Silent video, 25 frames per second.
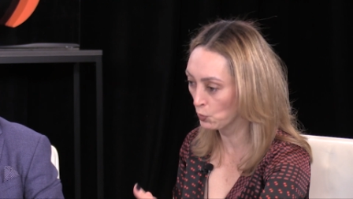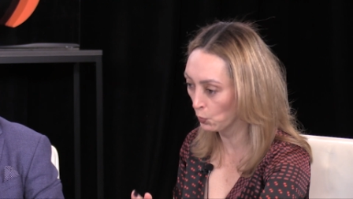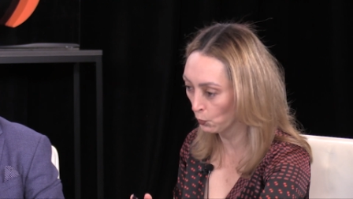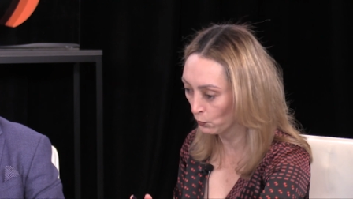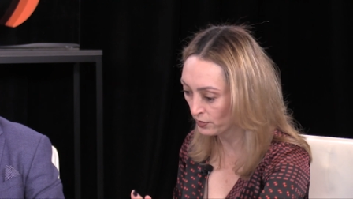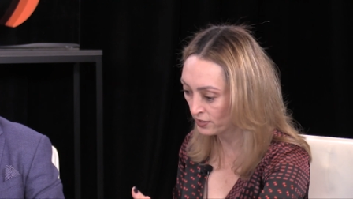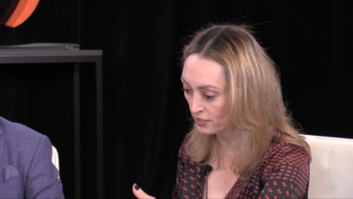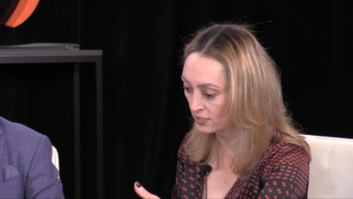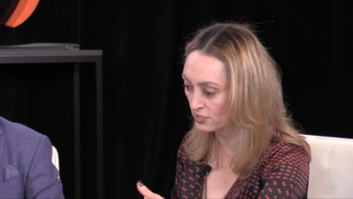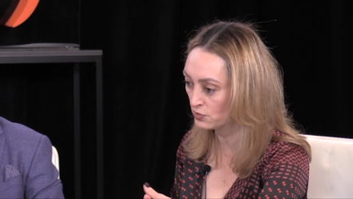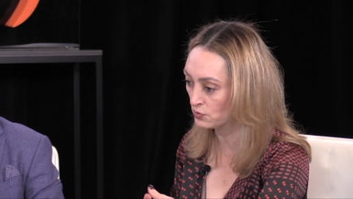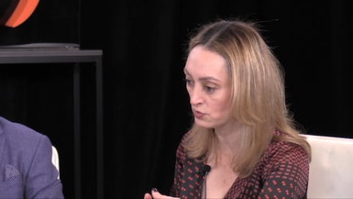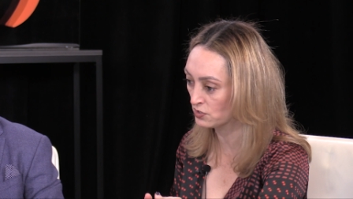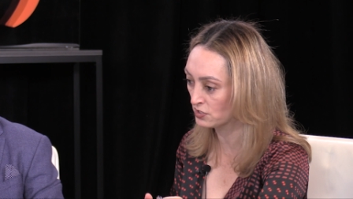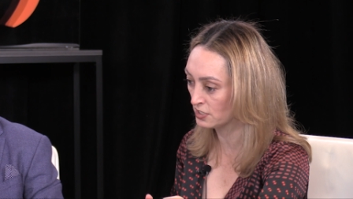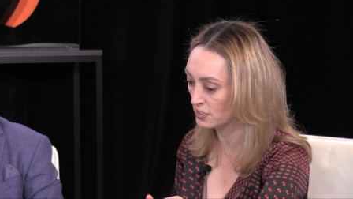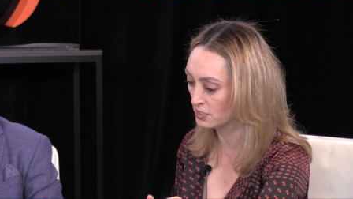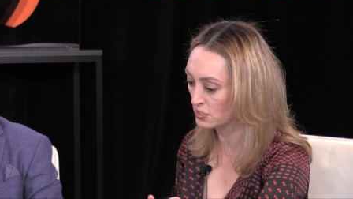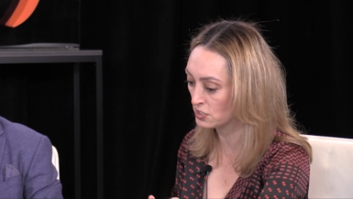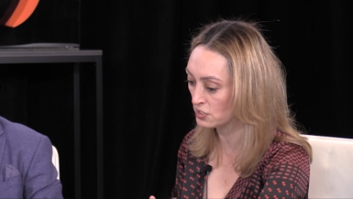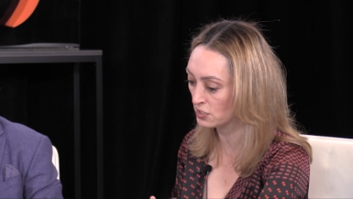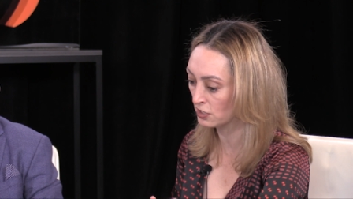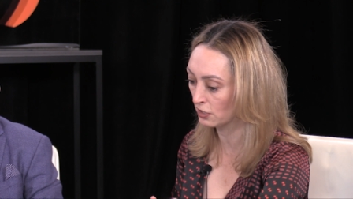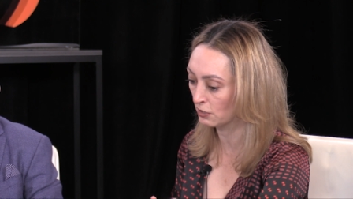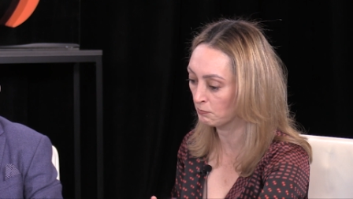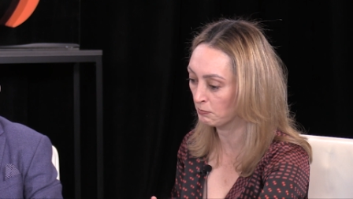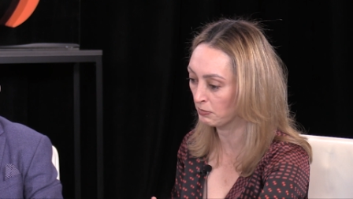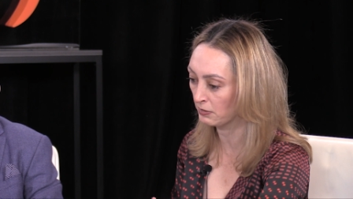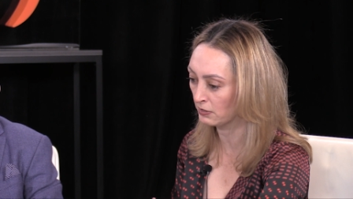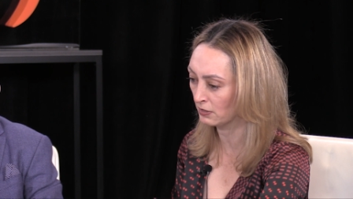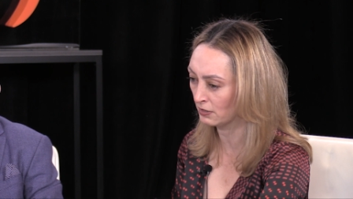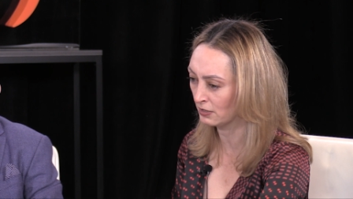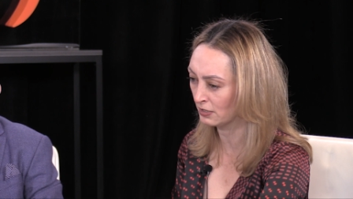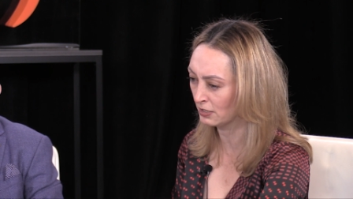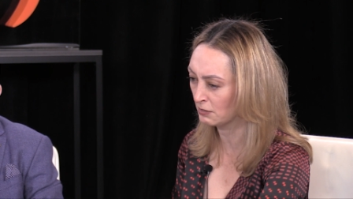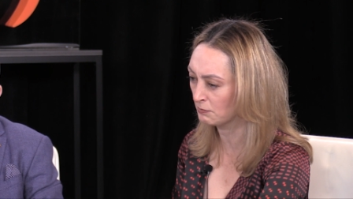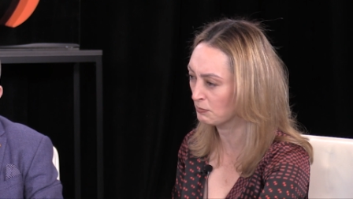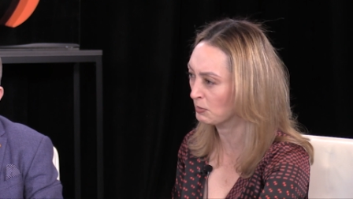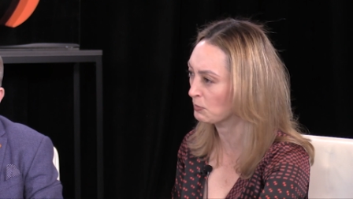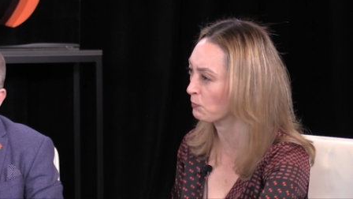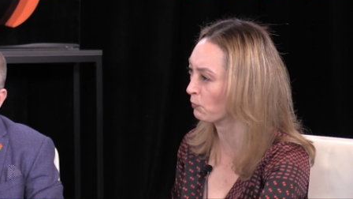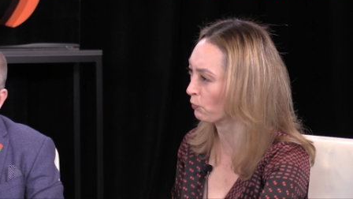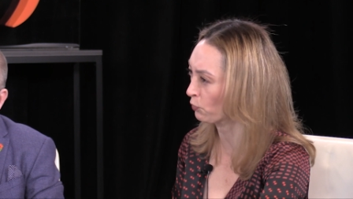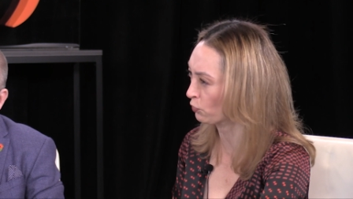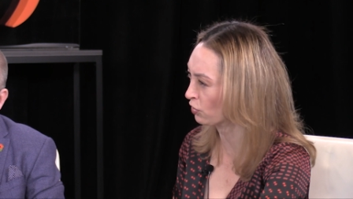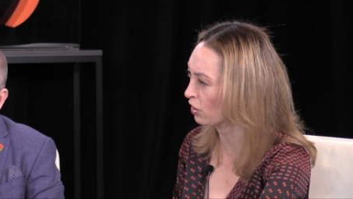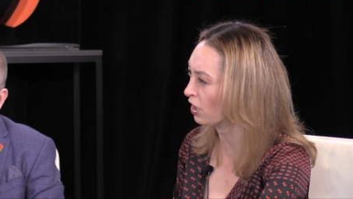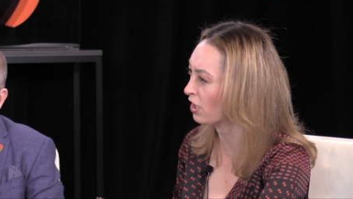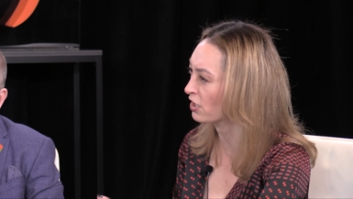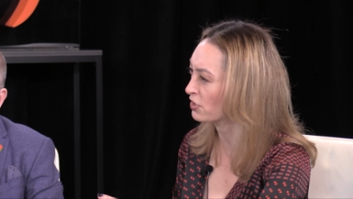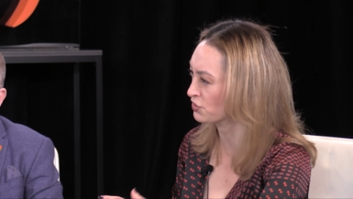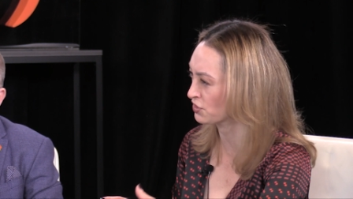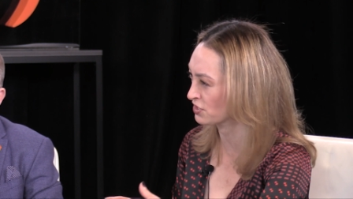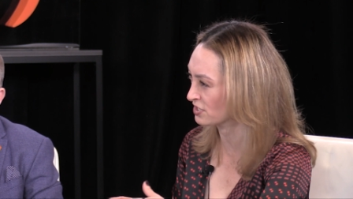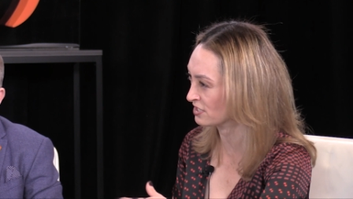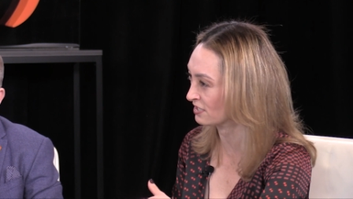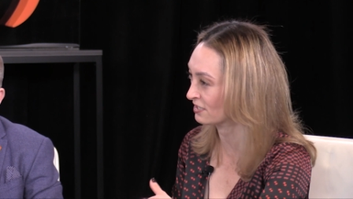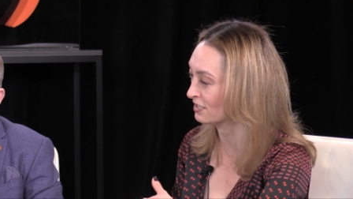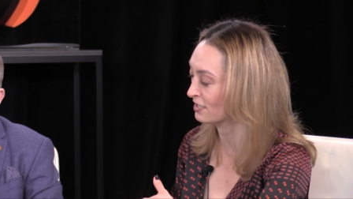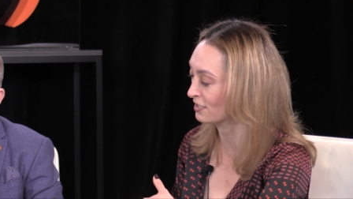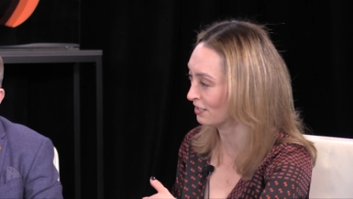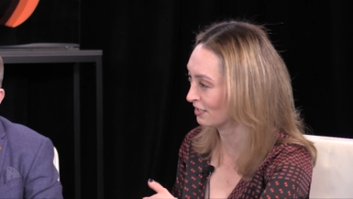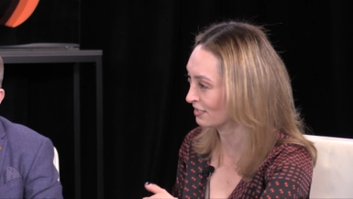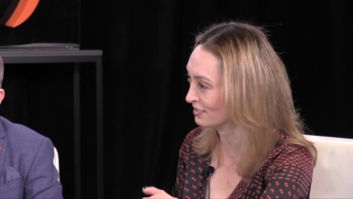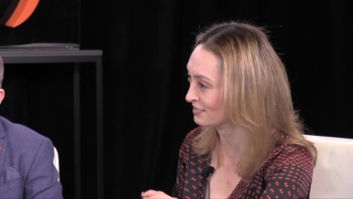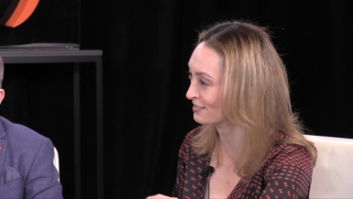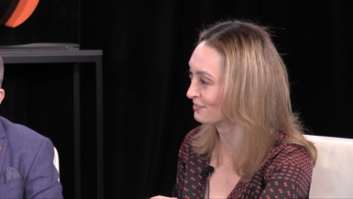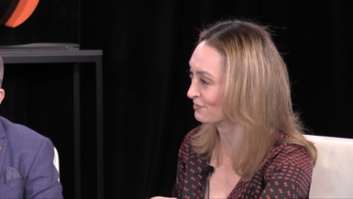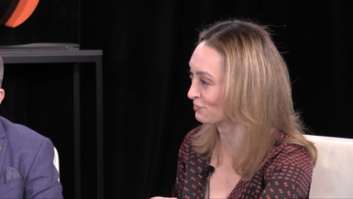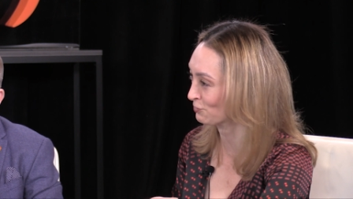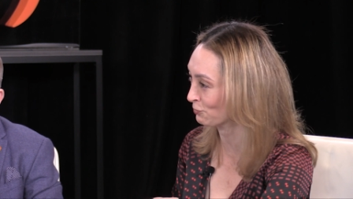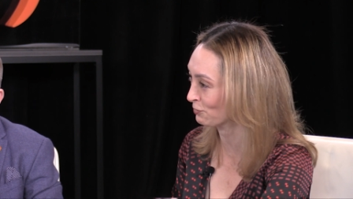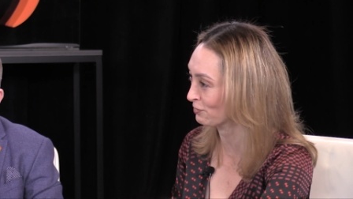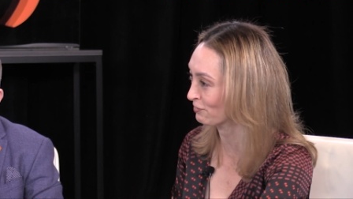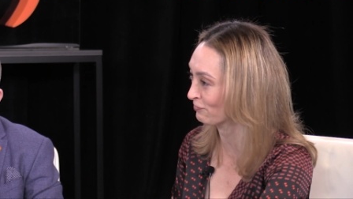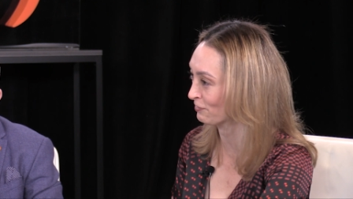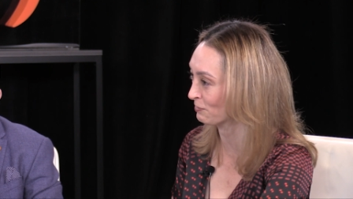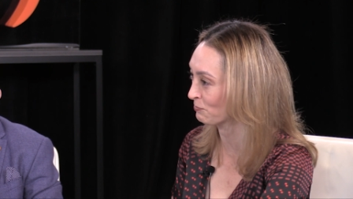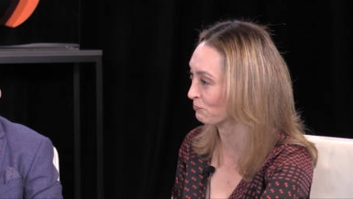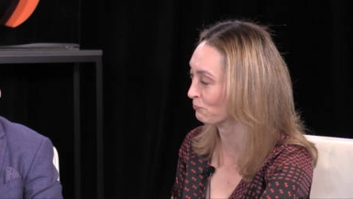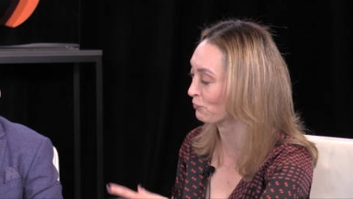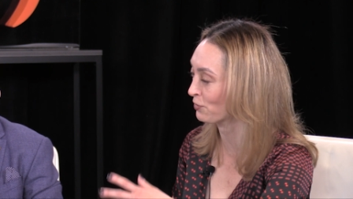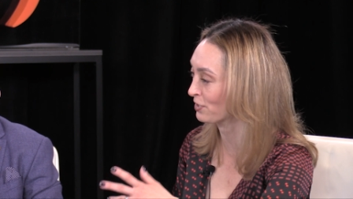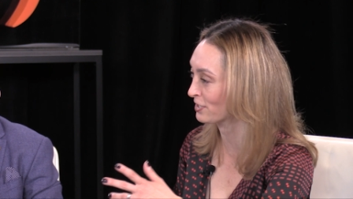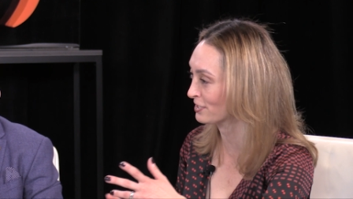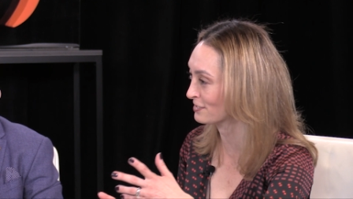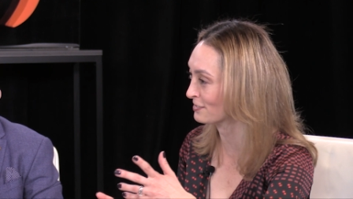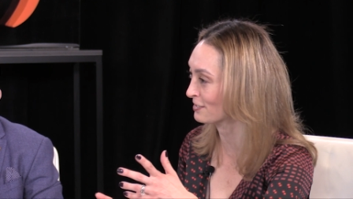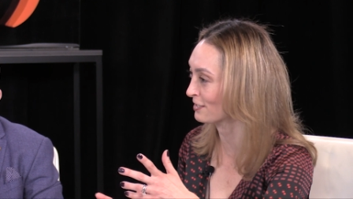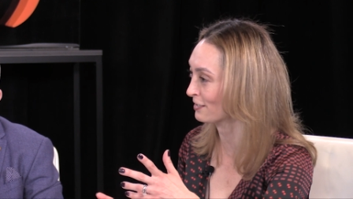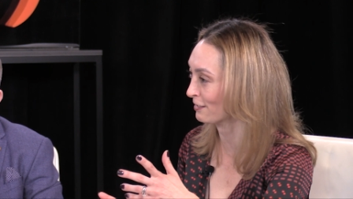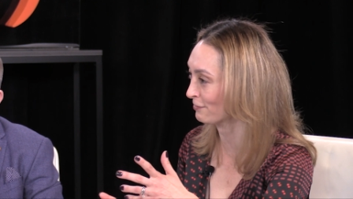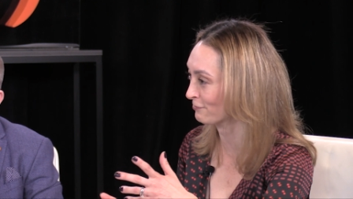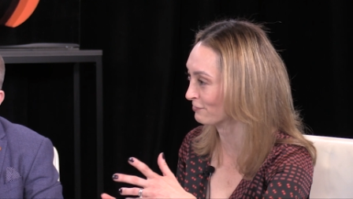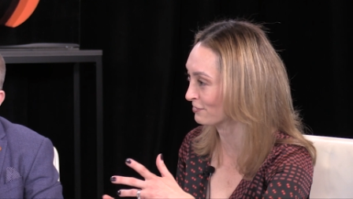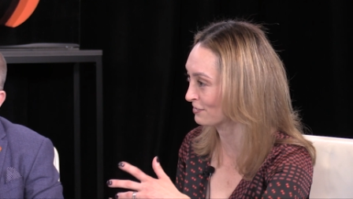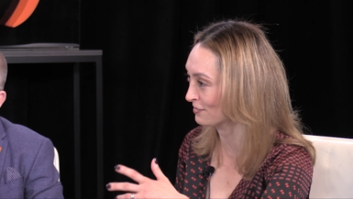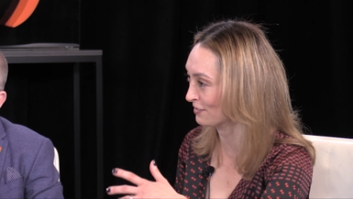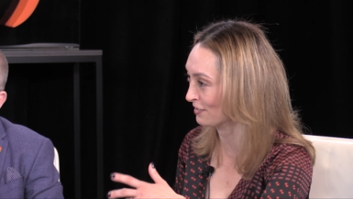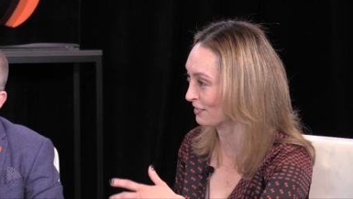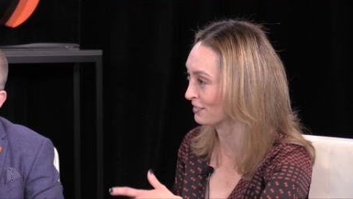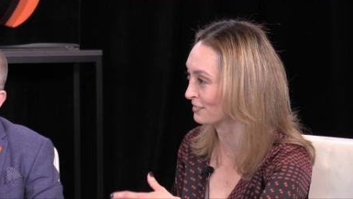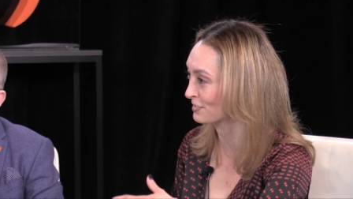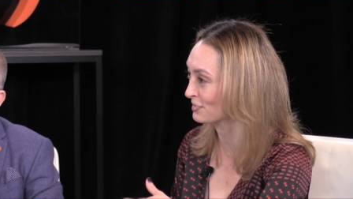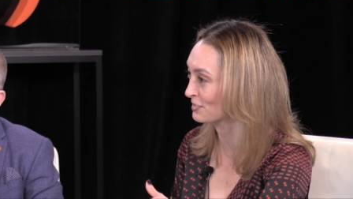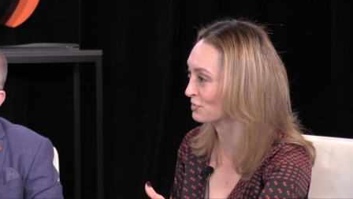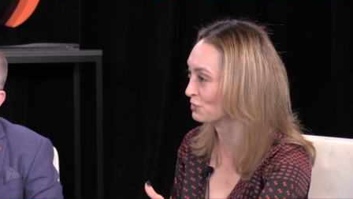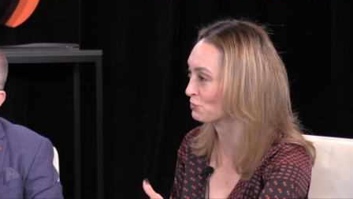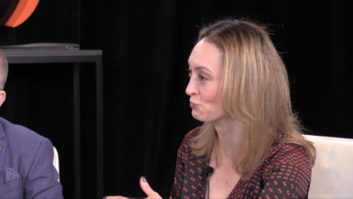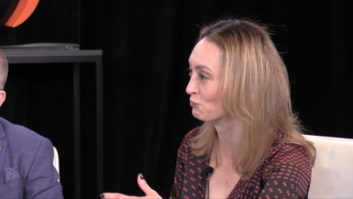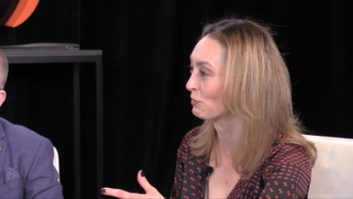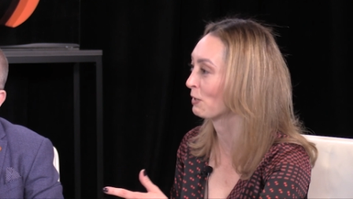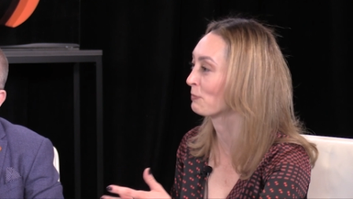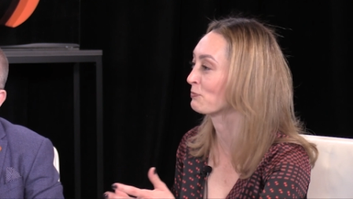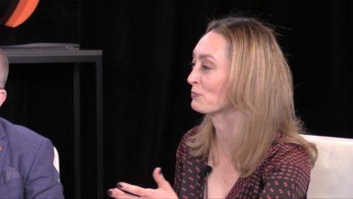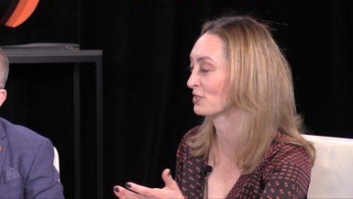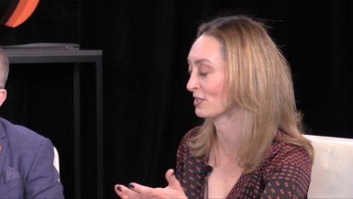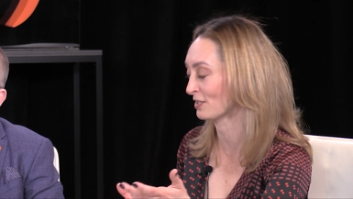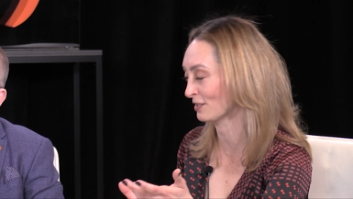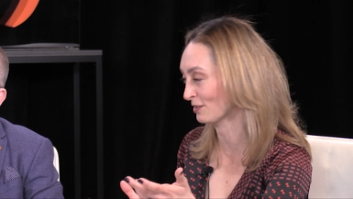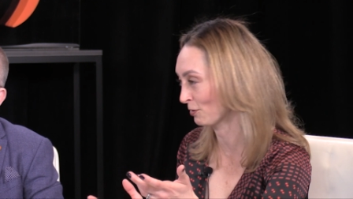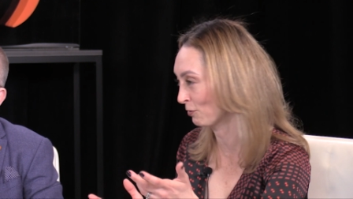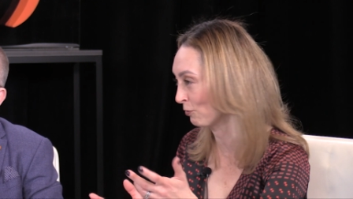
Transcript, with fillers: going into digital, but a little bit more cautiously, not sort of embracing everything and disrupting right.